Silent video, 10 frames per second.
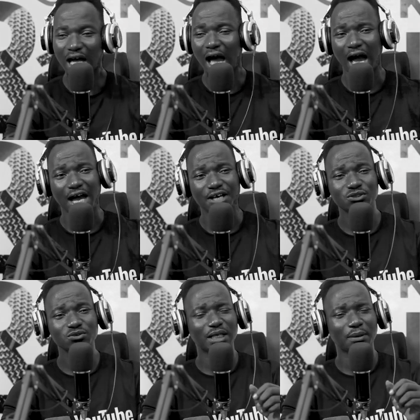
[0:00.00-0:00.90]
Are
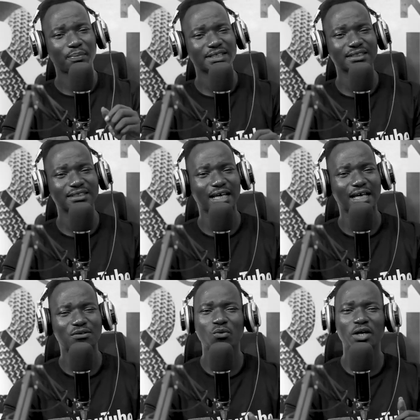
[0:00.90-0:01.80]
you the person
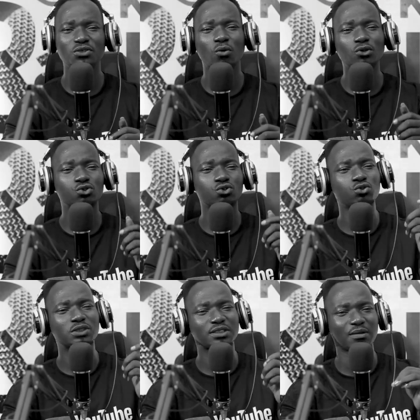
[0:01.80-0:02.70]
that when you want to
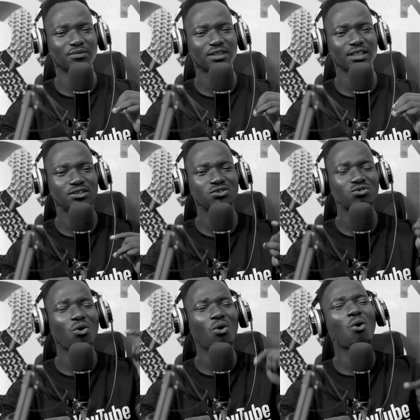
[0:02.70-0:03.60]
do something, you
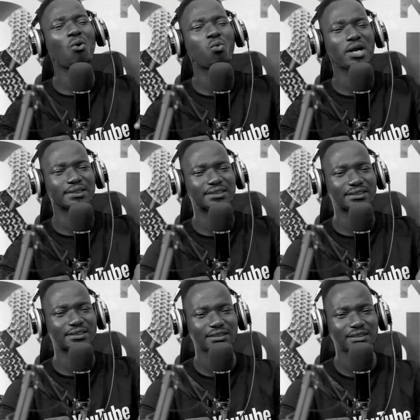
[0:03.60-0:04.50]

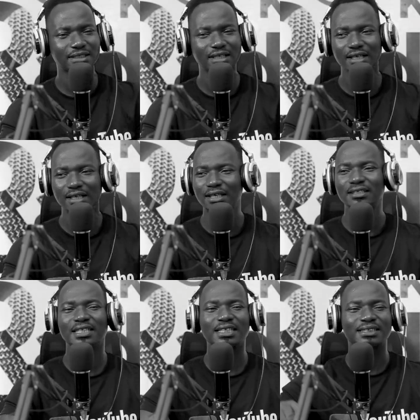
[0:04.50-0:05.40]
always
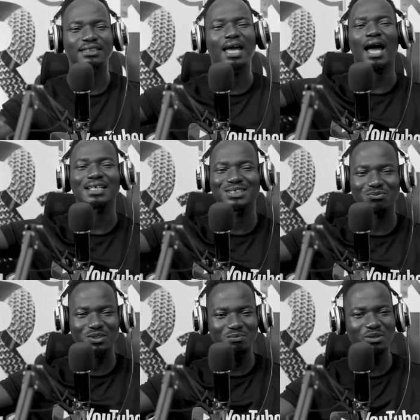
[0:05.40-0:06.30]
discuss
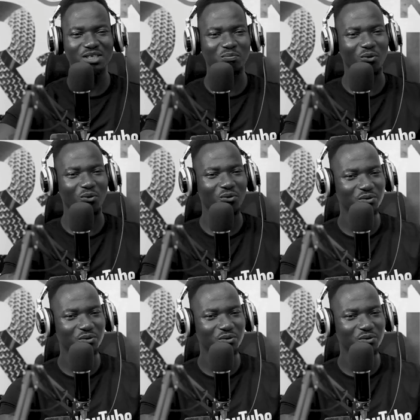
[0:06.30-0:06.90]
with people?